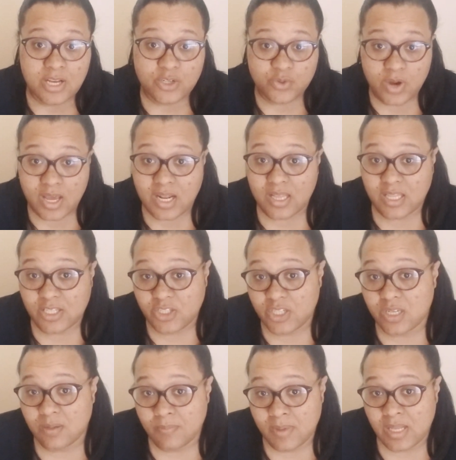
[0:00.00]
try to
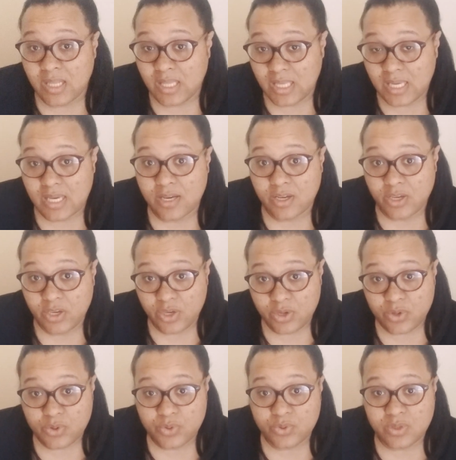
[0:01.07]
legitimately
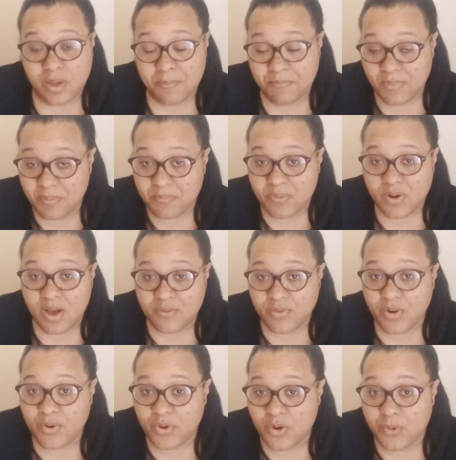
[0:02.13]
accuse a member of
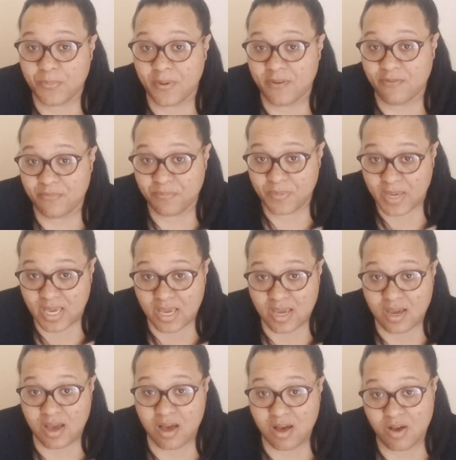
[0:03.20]
a group of
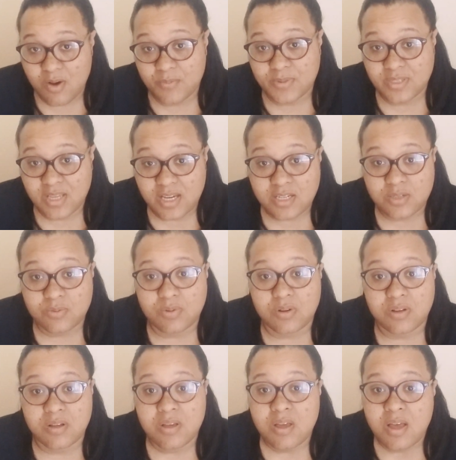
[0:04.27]
being a
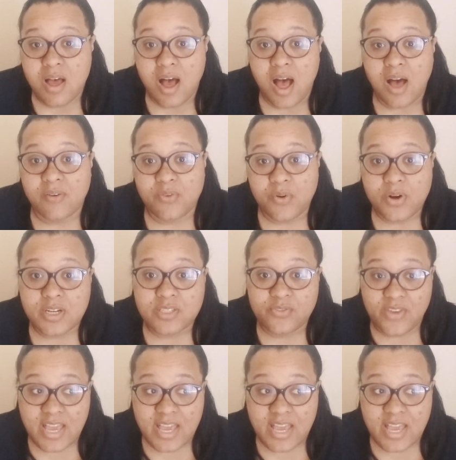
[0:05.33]
homosexual, of course